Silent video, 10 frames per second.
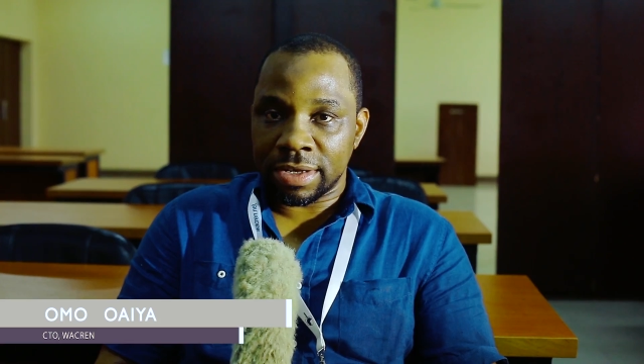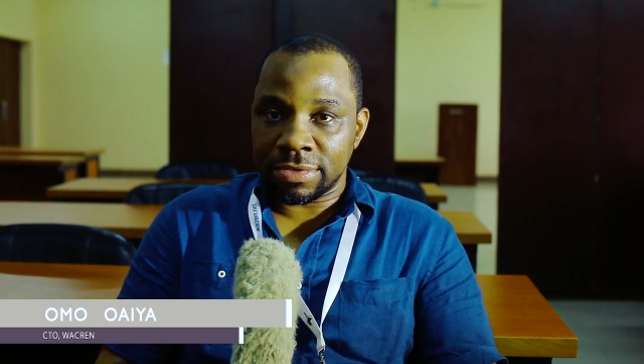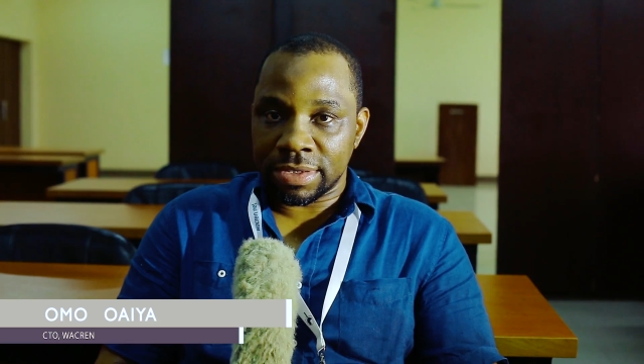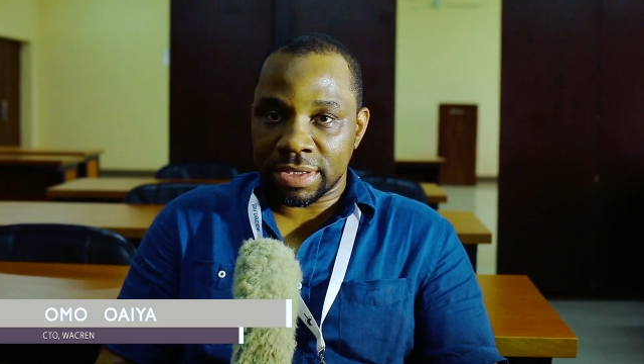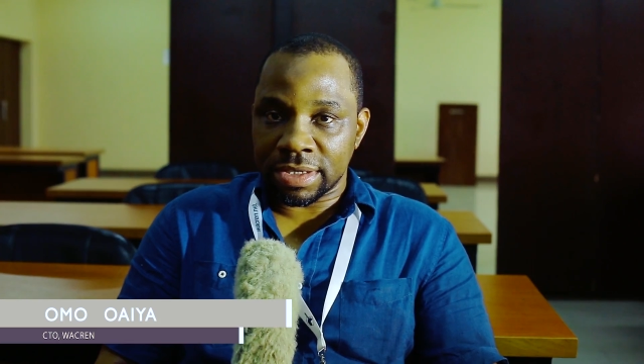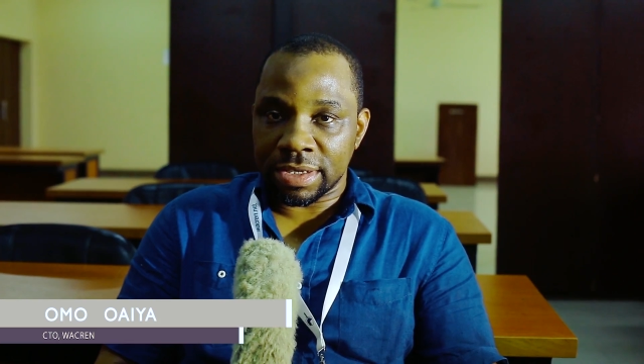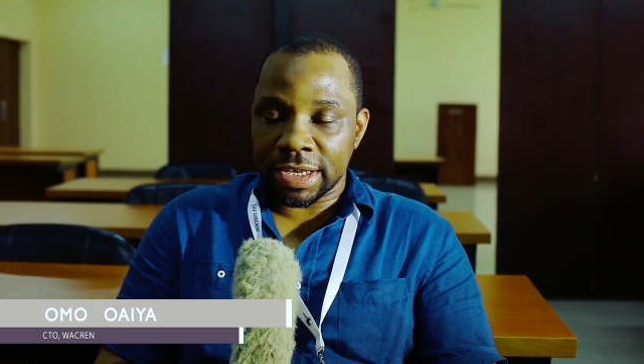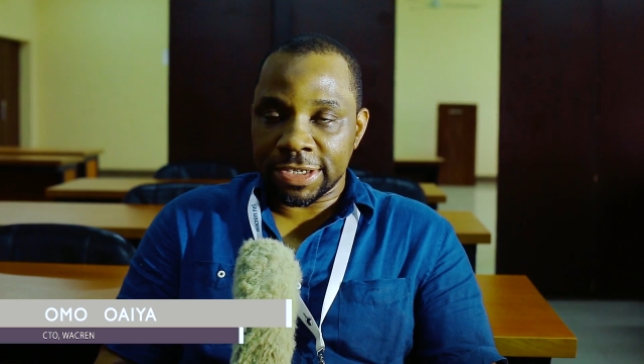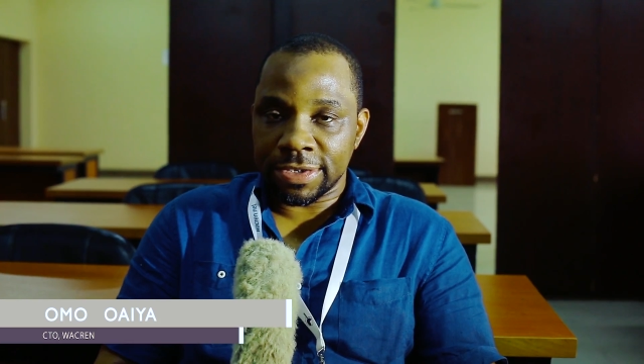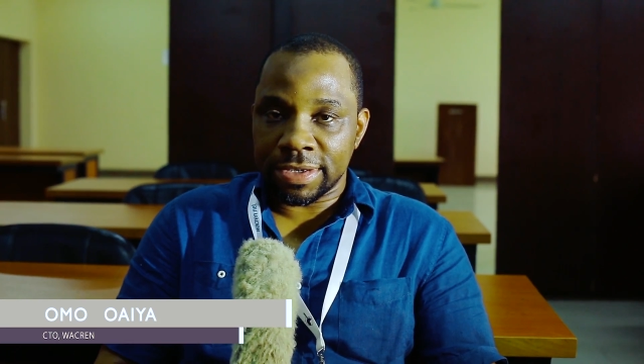Research
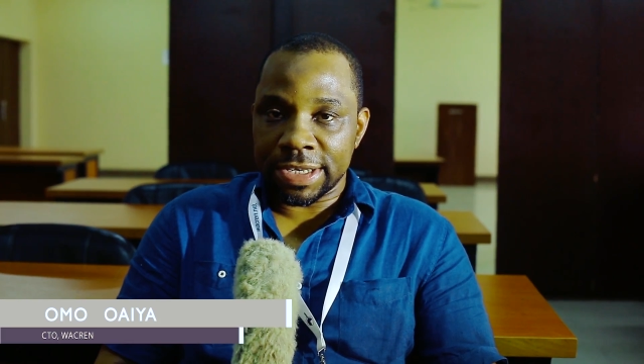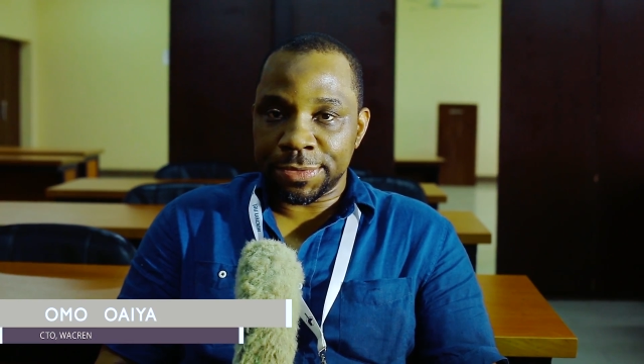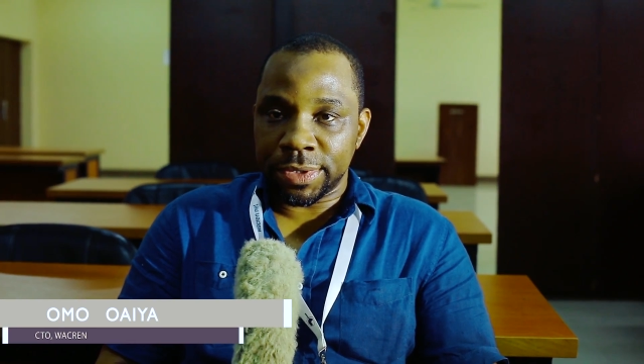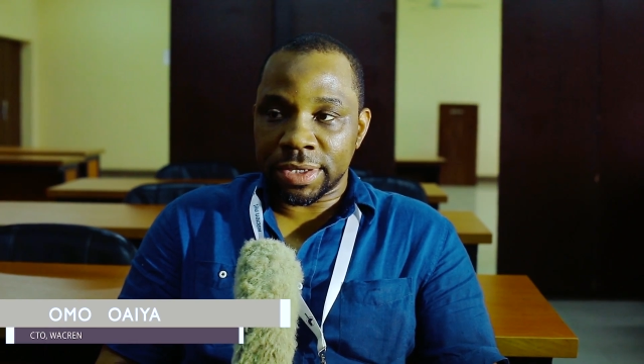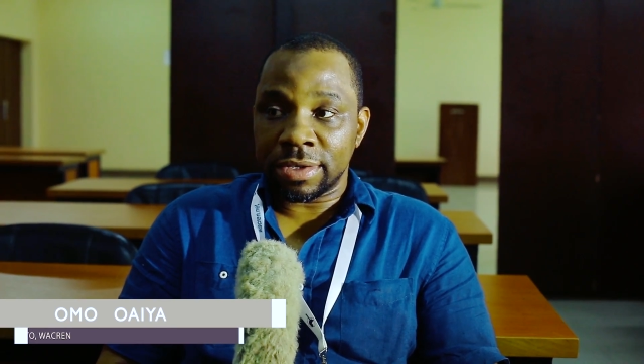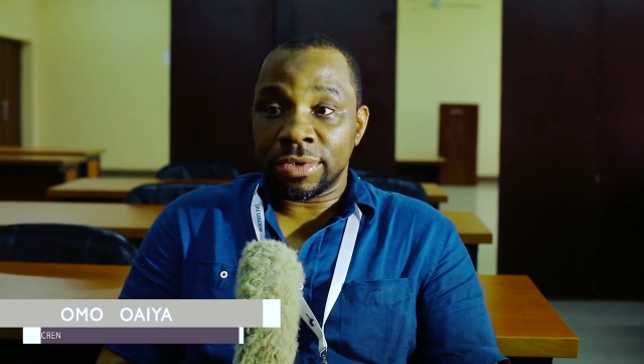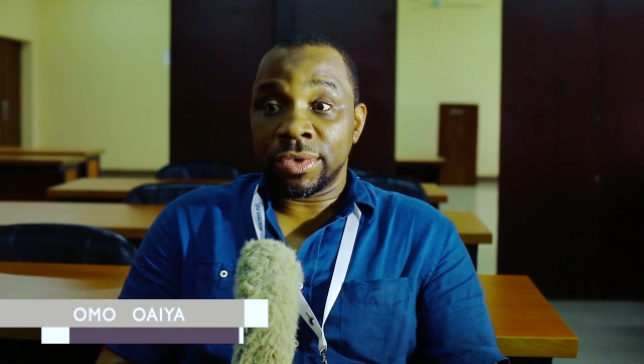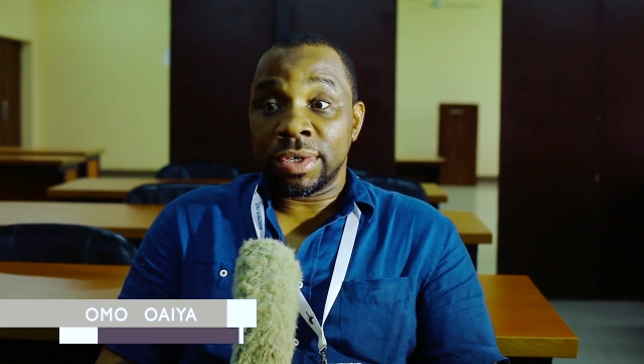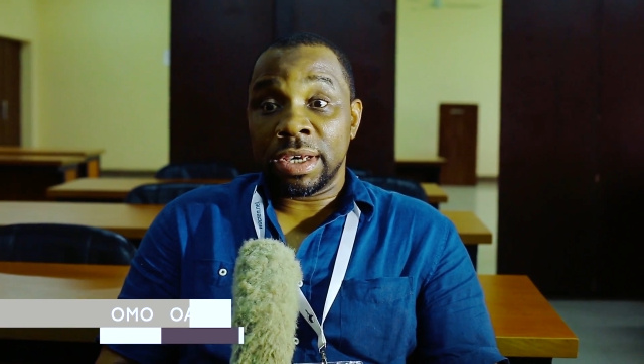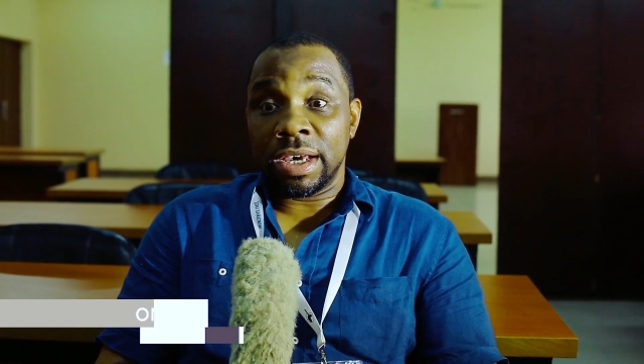Education Network,
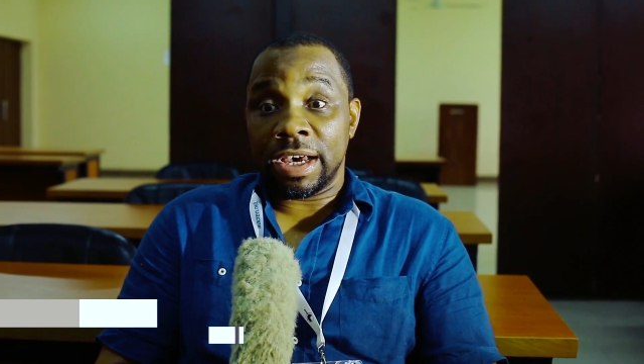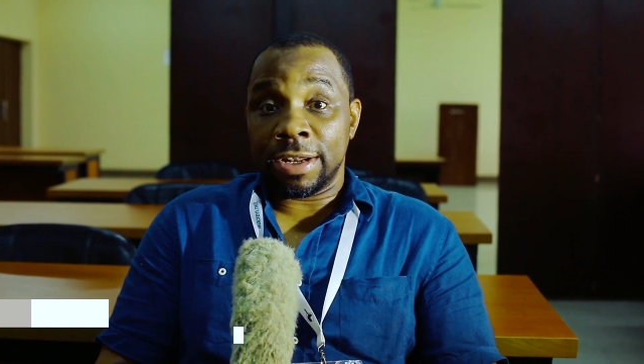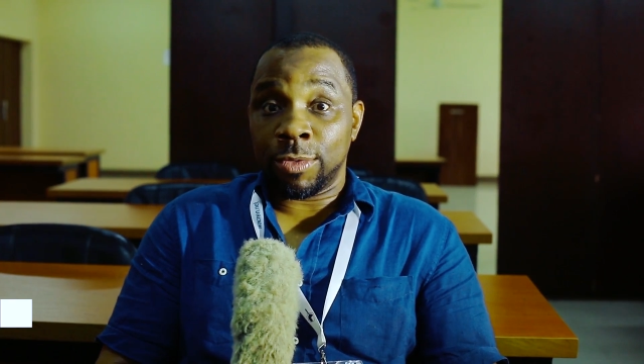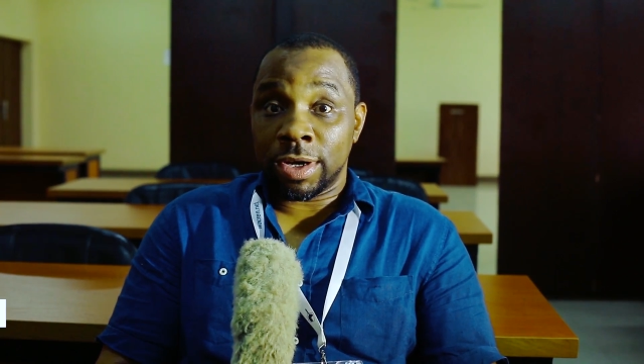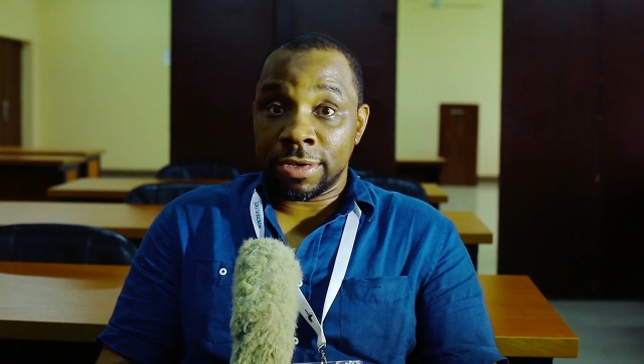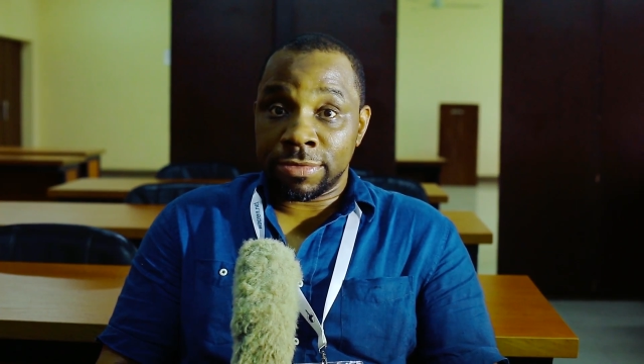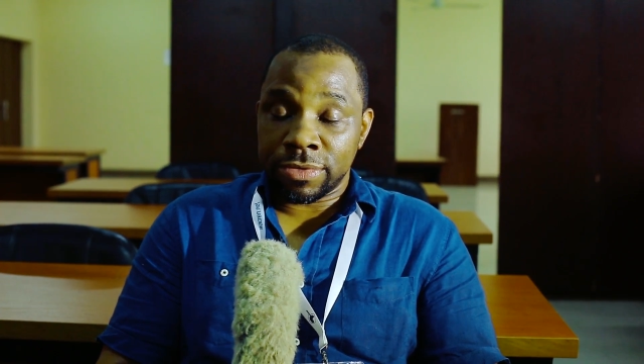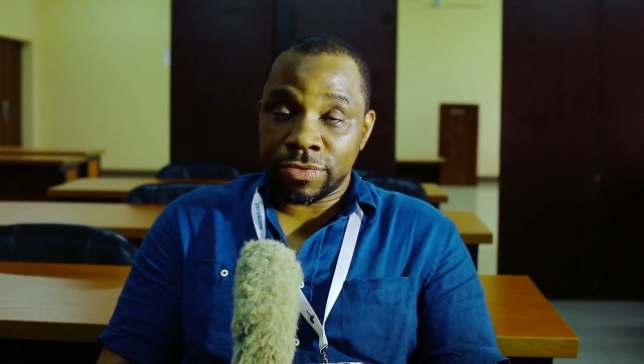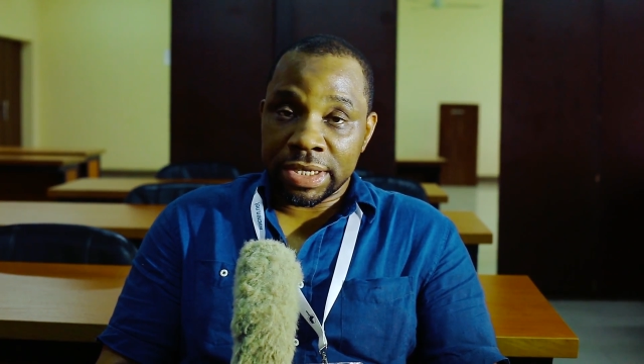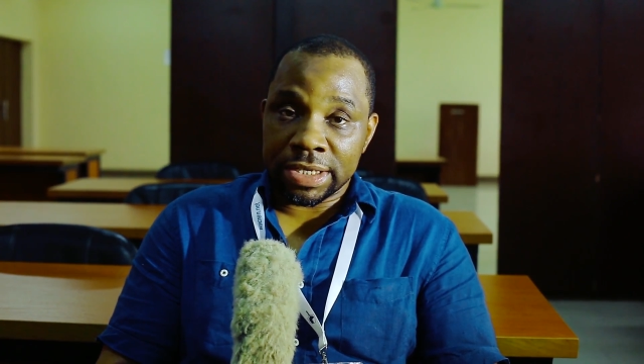and one of the
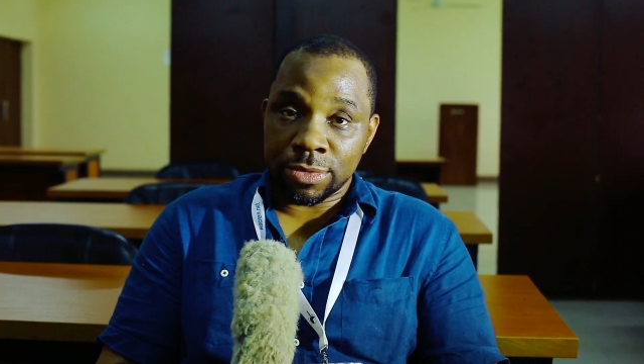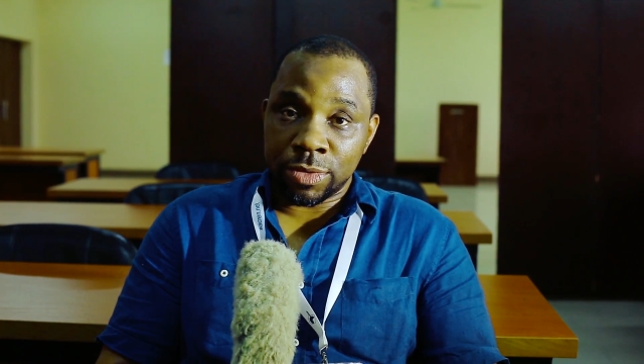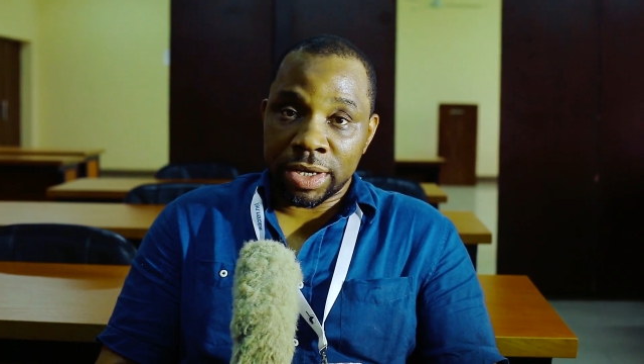things we're